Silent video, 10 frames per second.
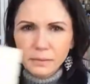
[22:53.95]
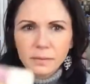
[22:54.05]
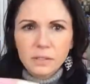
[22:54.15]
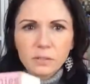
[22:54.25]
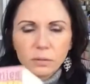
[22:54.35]

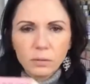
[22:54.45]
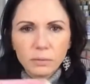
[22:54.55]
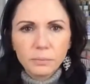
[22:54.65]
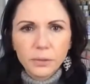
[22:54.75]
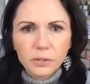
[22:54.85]
this little
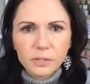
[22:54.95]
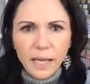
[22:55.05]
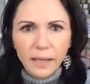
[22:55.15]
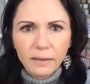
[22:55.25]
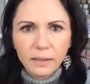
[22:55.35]
book
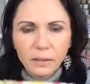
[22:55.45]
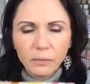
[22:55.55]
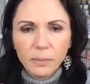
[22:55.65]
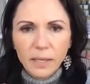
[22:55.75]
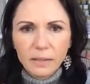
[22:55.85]
stack thingy,
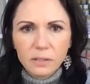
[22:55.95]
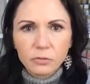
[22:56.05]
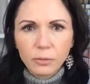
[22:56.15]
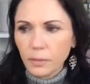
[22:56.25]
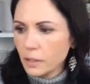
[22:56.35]
we made this
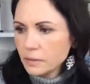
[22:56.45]
from